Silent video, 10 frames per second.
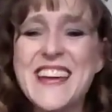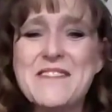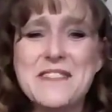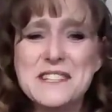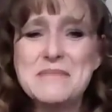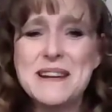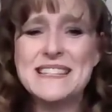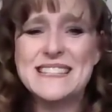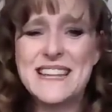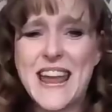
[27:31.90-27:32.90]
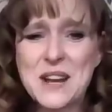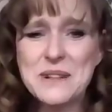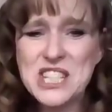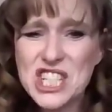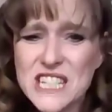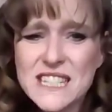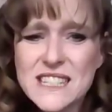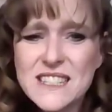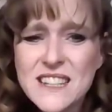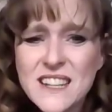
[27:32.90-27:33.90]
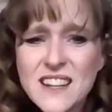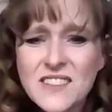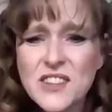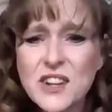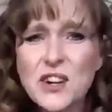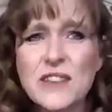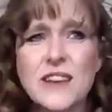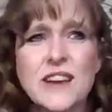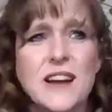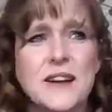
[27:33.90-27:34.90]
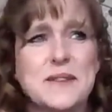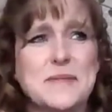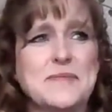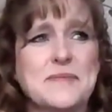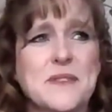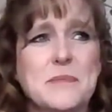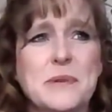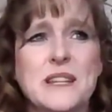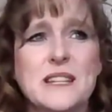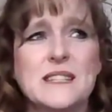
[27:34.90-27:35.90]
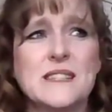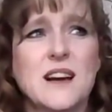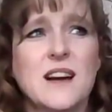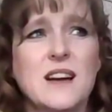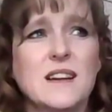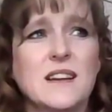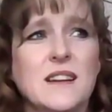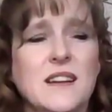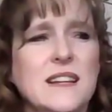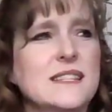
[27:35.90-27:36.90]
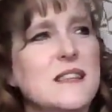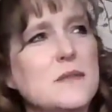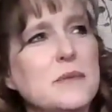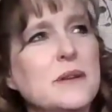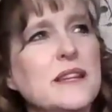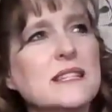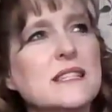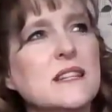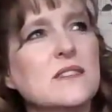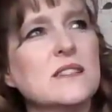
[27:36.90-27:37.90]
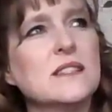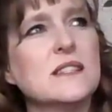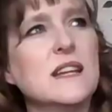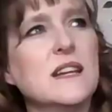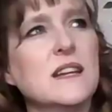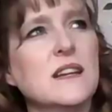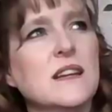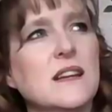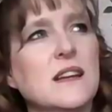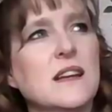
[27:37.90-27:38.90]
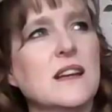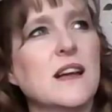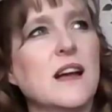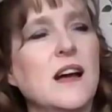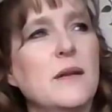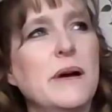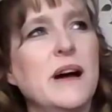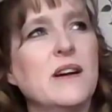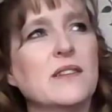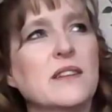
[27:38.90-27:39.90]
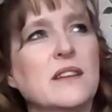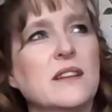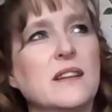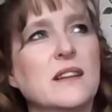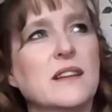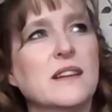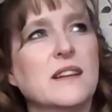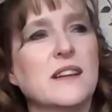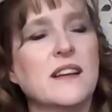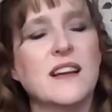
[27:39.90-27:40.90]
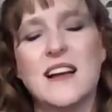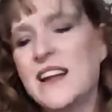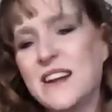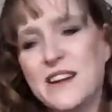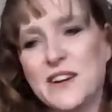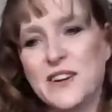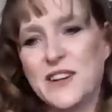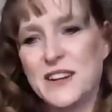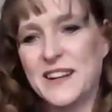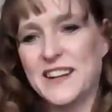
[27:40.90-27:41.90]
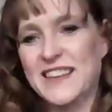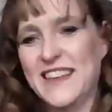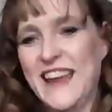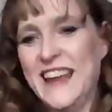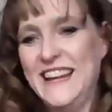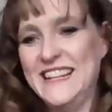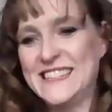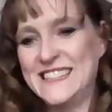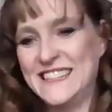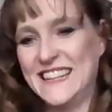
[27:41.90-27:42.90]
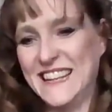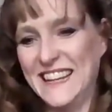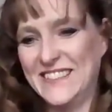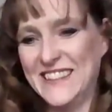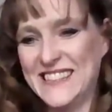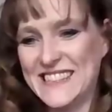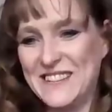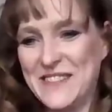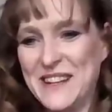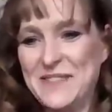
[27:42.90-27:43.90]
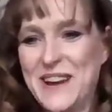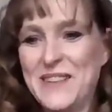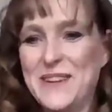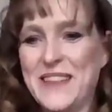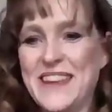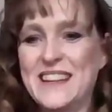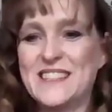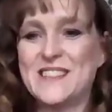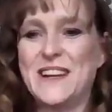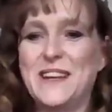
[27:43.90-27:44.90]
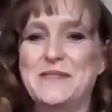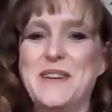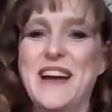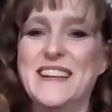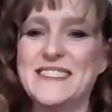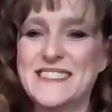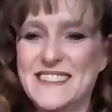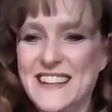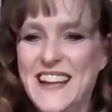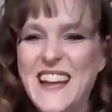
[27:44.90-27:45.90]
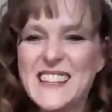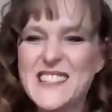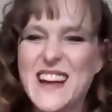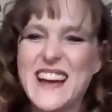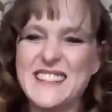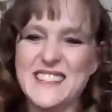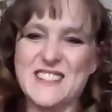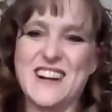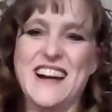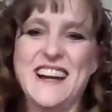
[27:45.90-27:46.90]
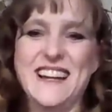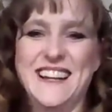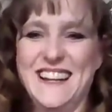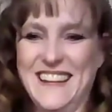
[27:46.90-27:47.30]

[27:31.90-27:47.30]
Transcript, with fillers: They like have my sandwiches. You heard the um, police song? The police that used to sing about, I don't know, the eighties. Something about one of the Australian bands. So I had to try it.